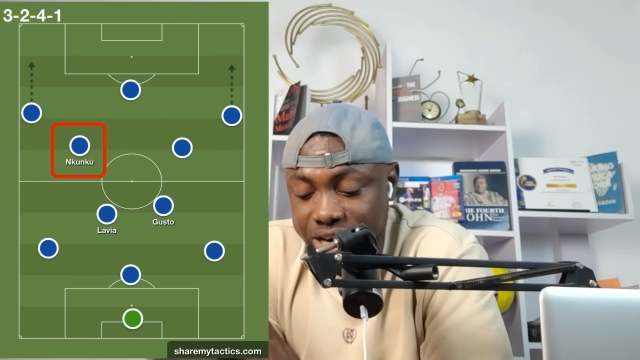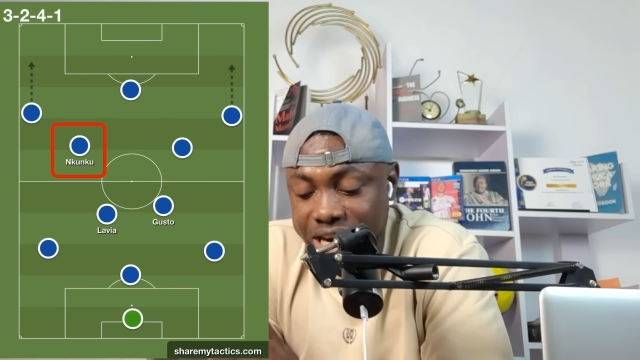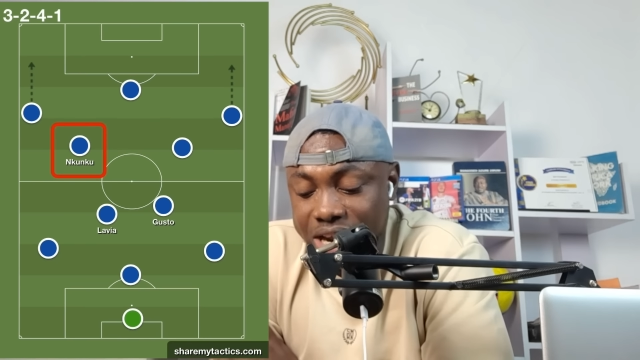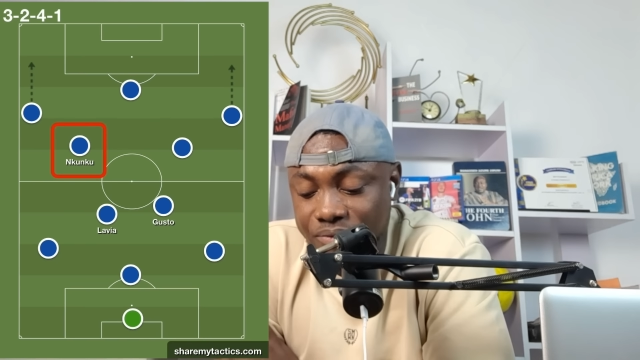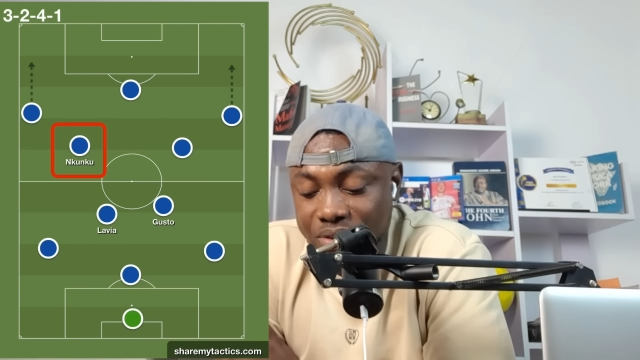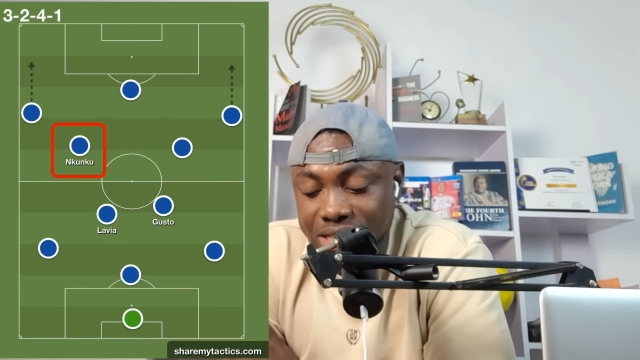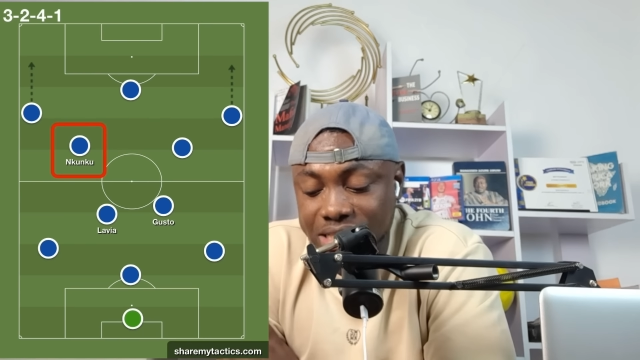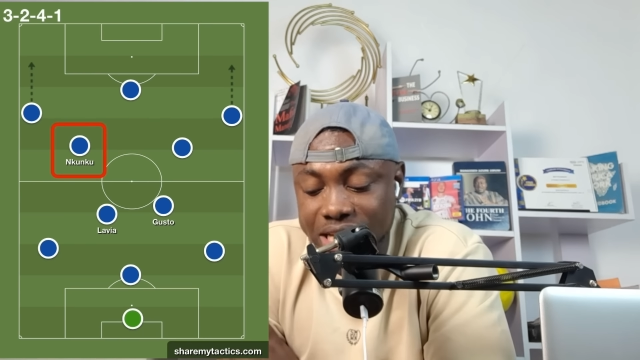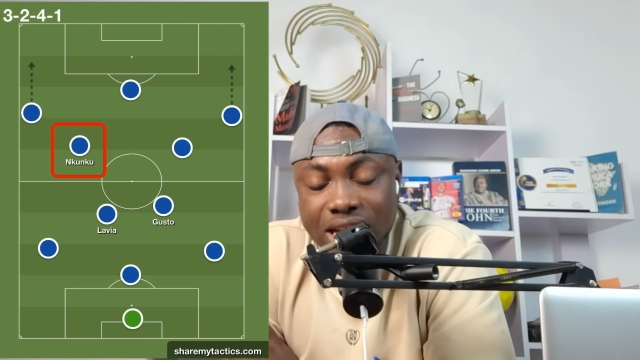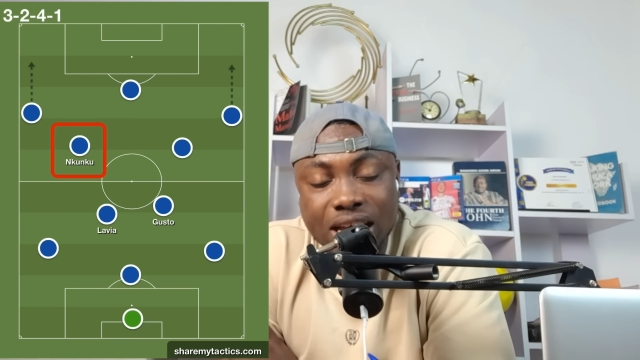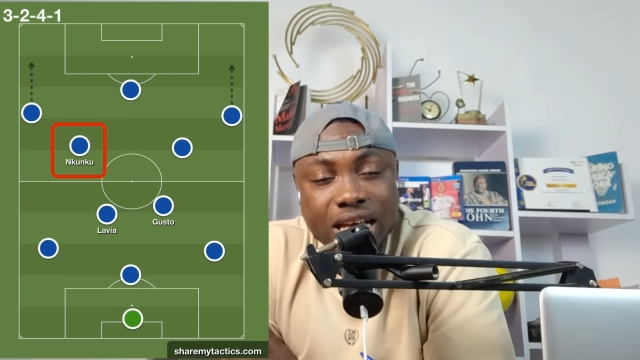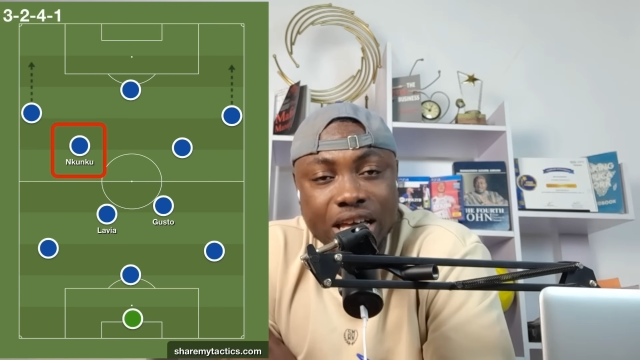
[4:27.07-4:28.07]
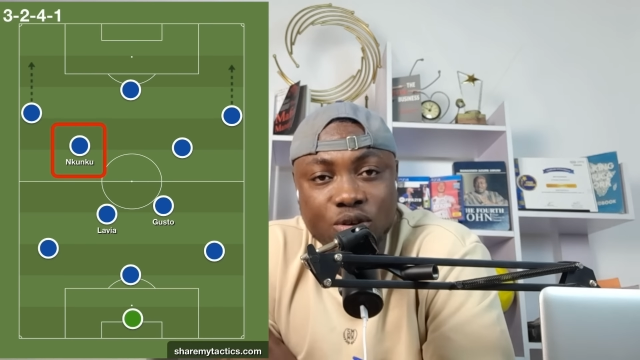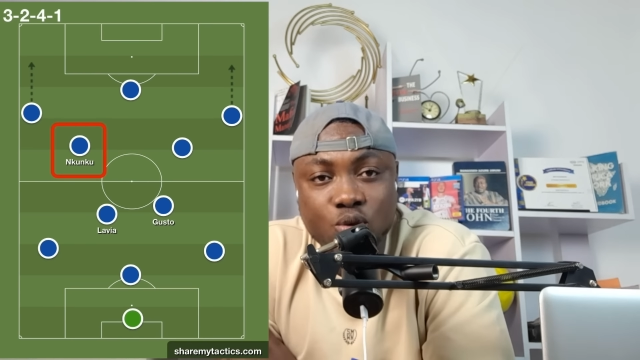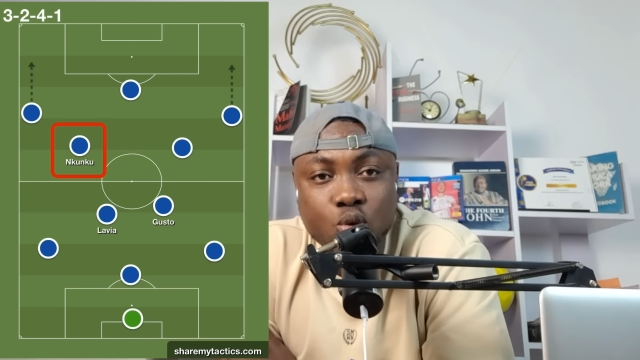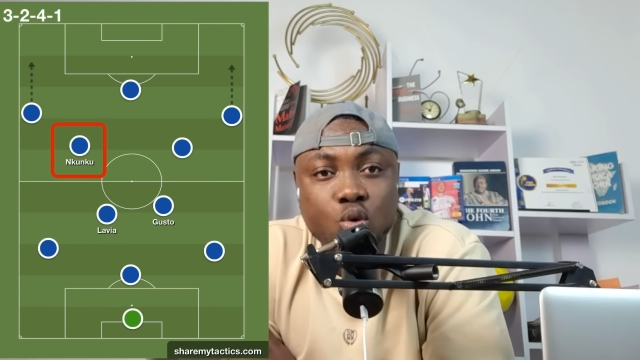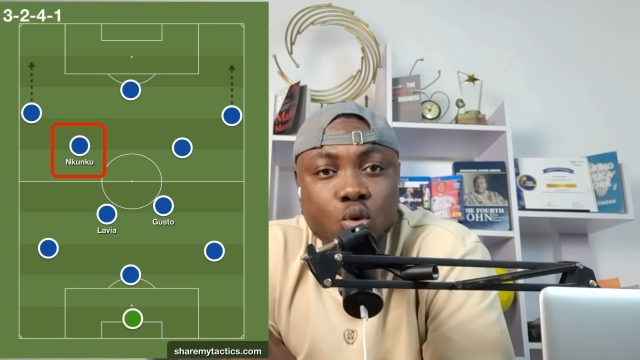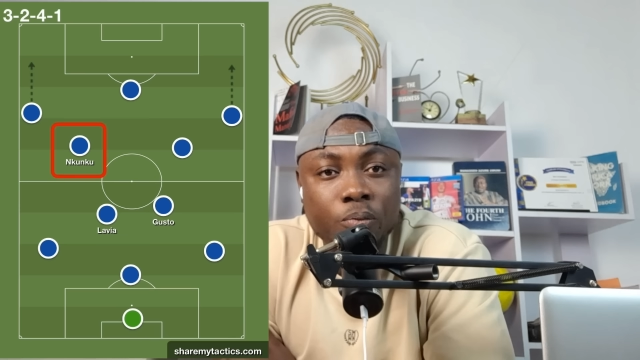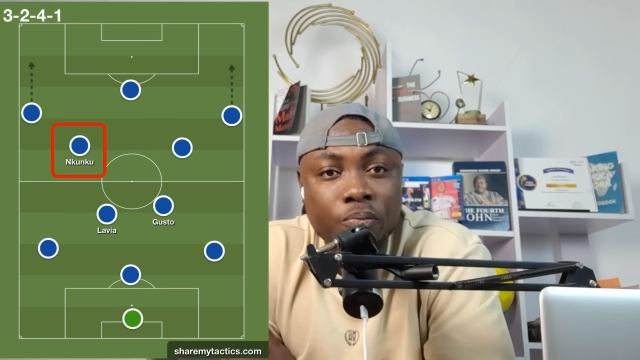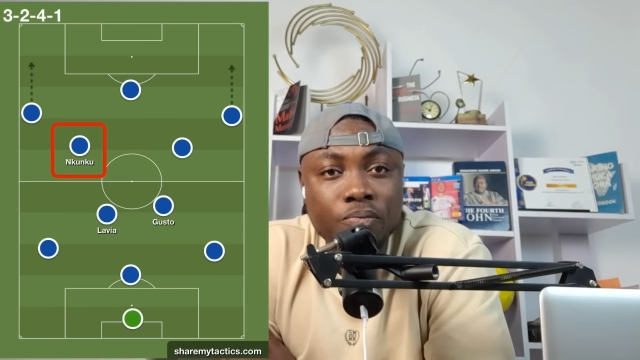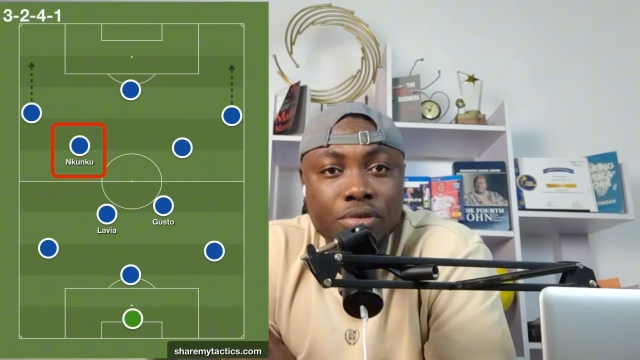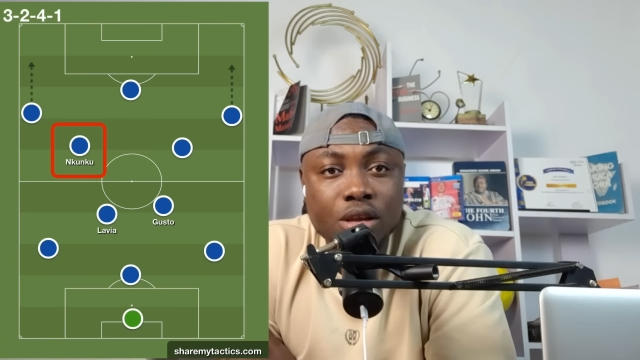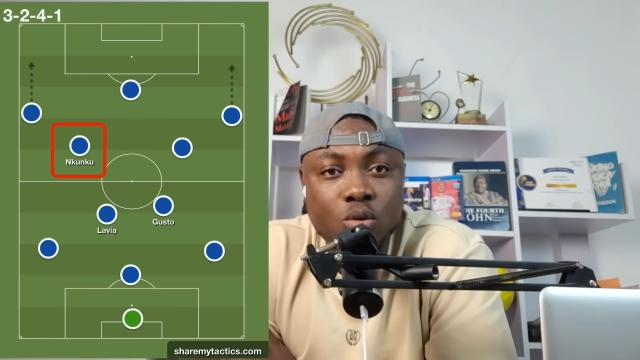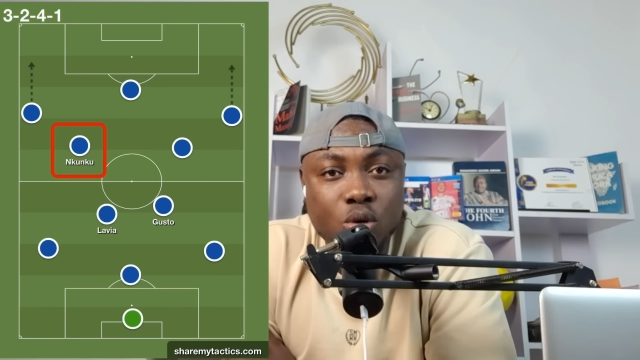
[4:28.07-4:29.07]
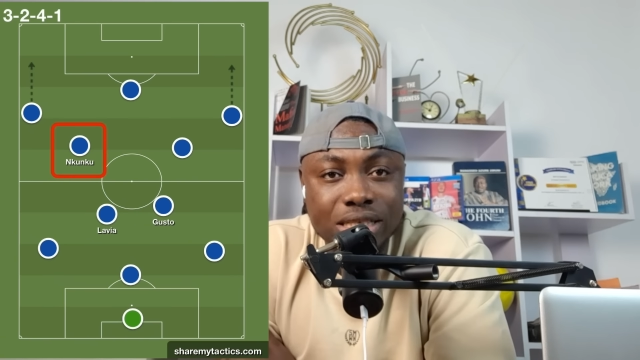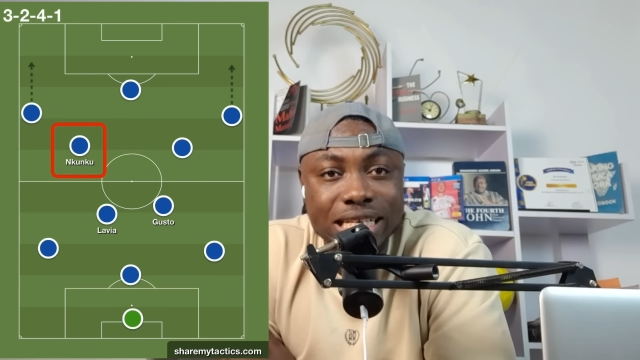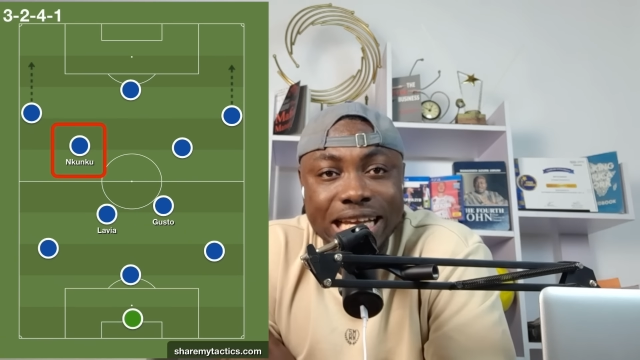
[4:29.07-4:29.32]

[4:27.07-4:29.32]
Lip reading: And the fact that Nkuku was